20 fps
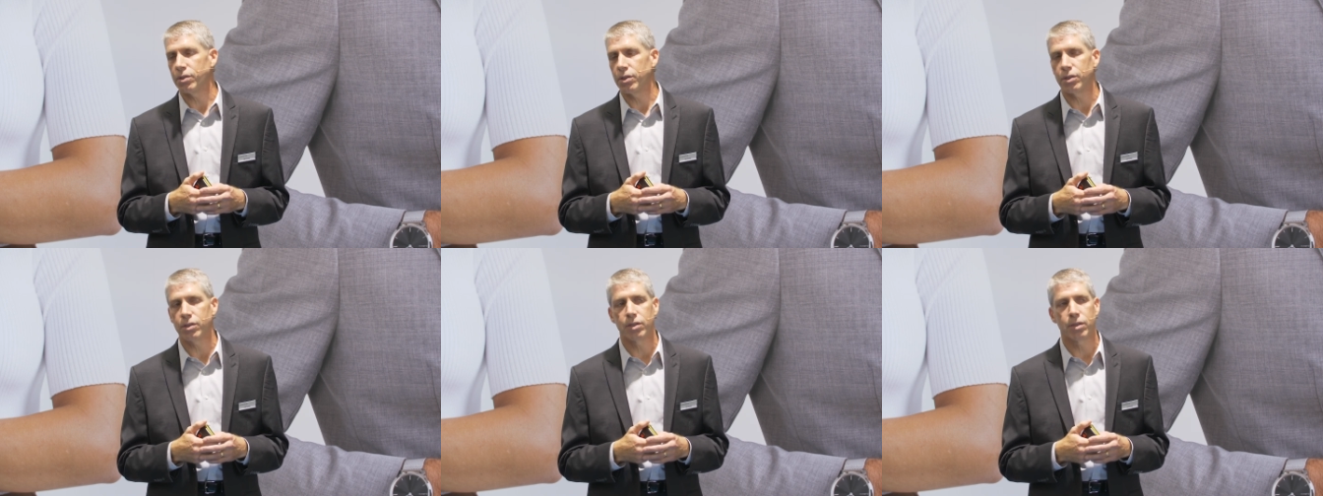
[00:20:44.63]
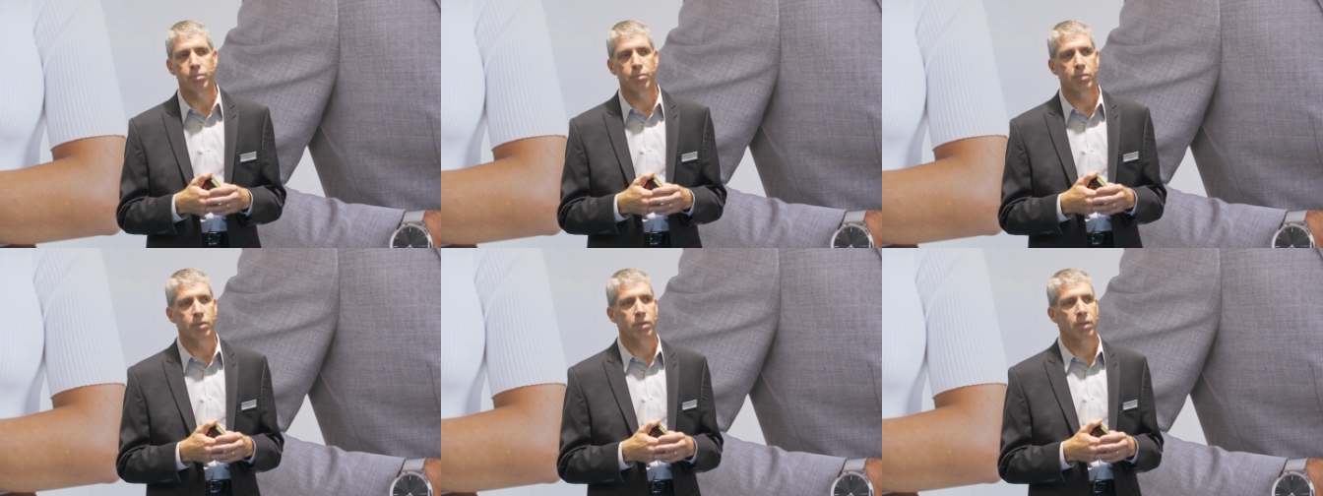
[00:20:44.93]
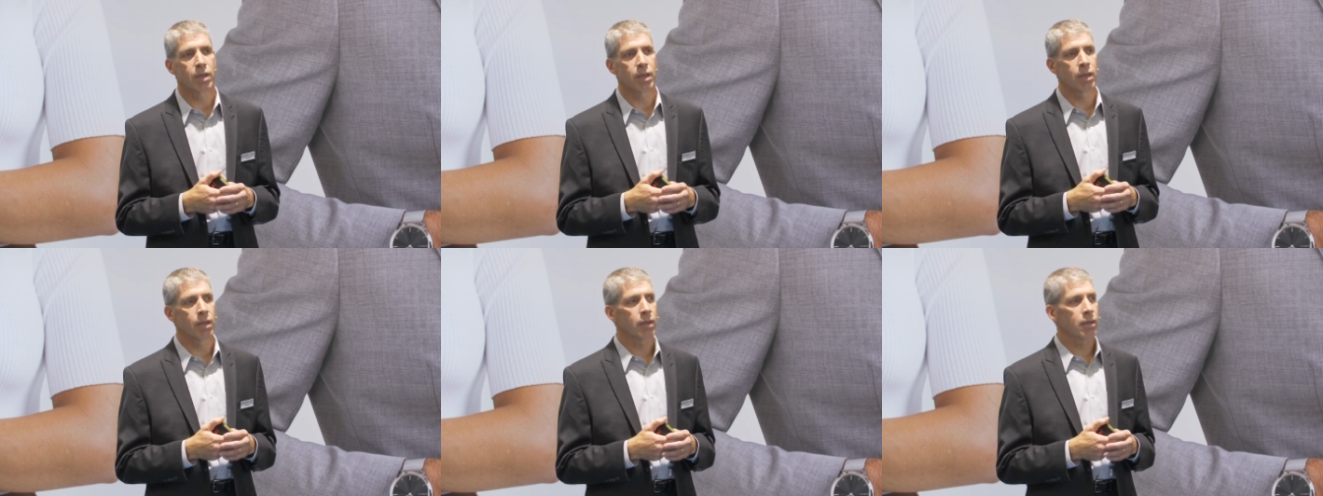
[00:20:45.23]

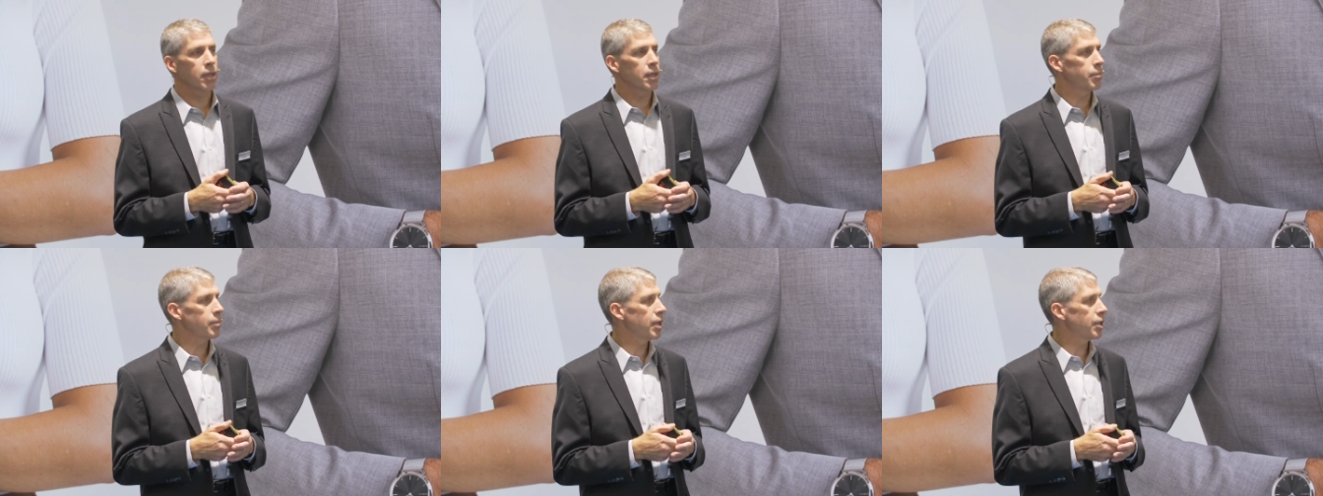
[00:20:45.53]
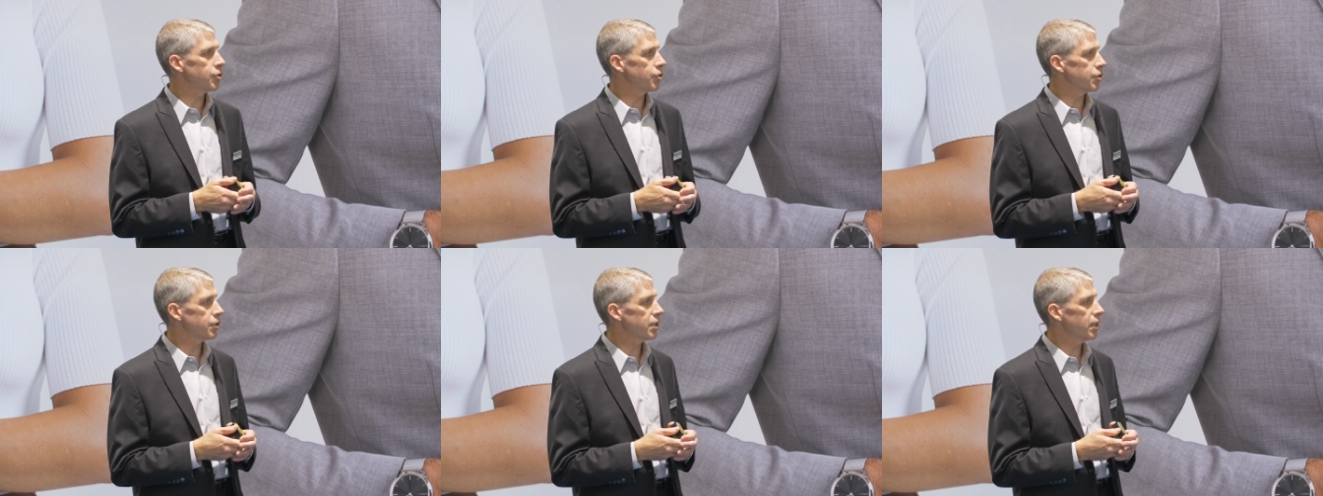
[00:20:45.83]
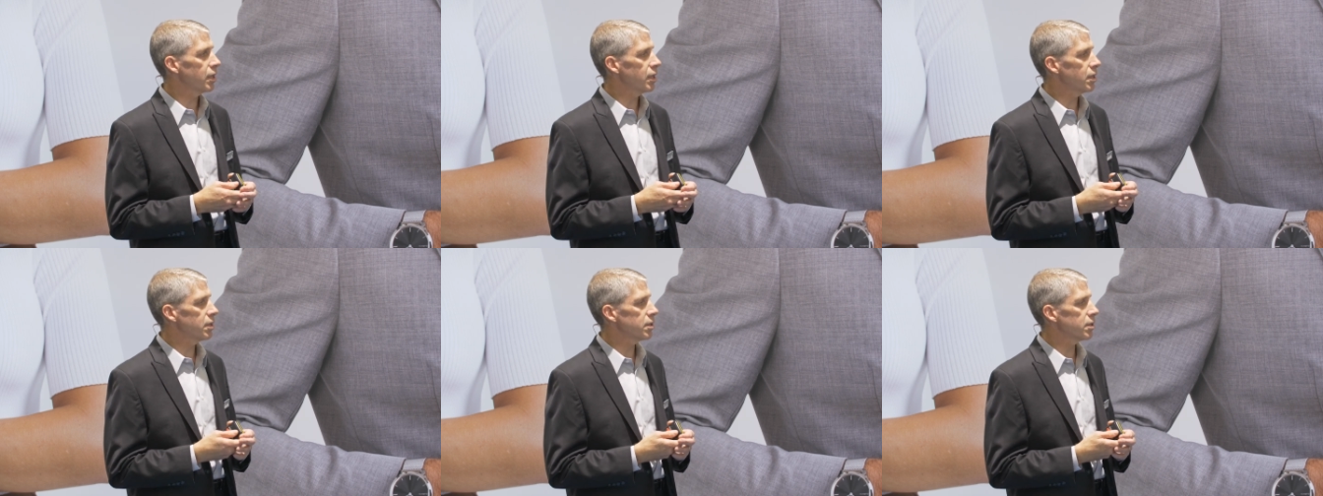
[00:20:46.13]
systems uh, in major
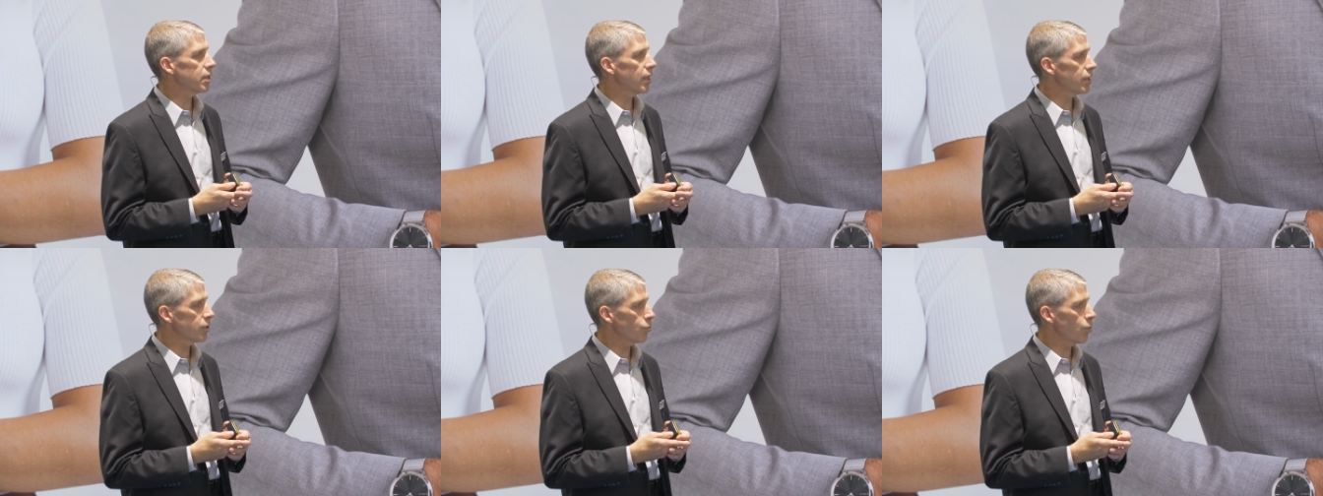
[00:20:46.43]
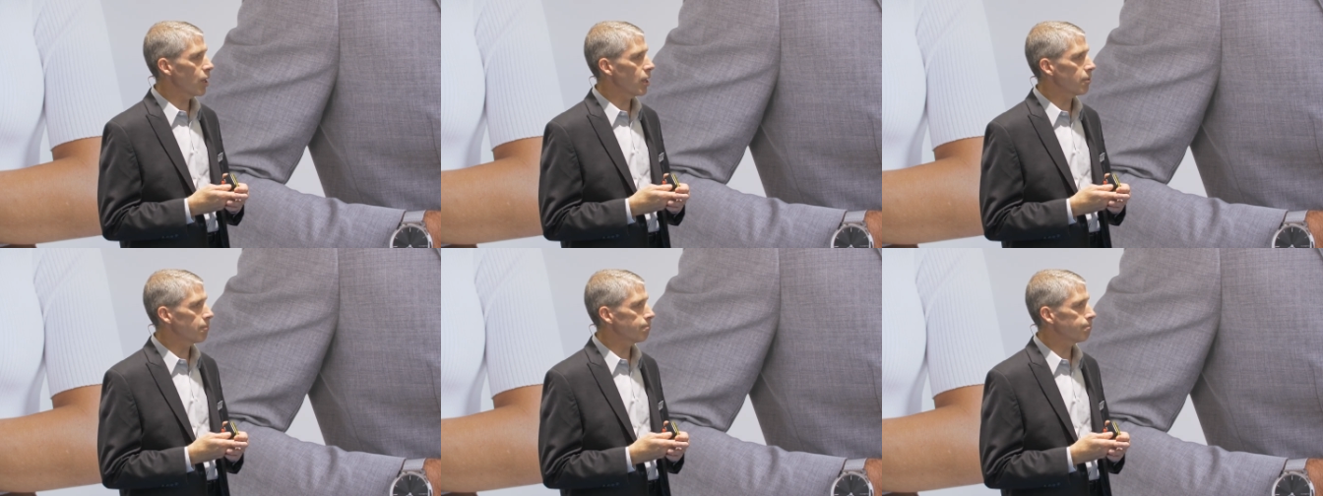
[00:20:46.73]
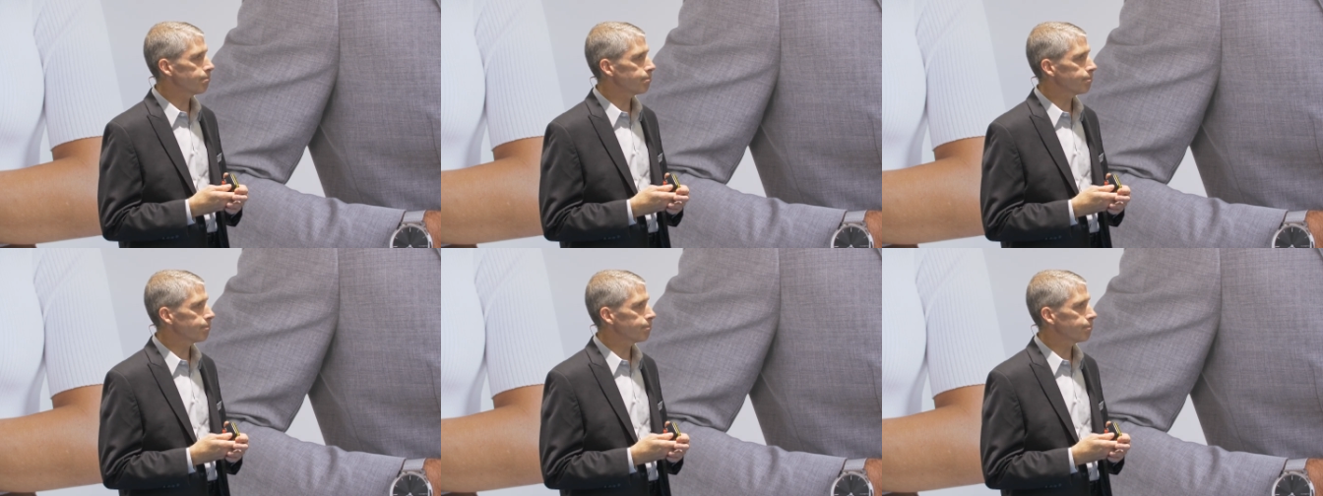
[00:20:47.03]
cities as well.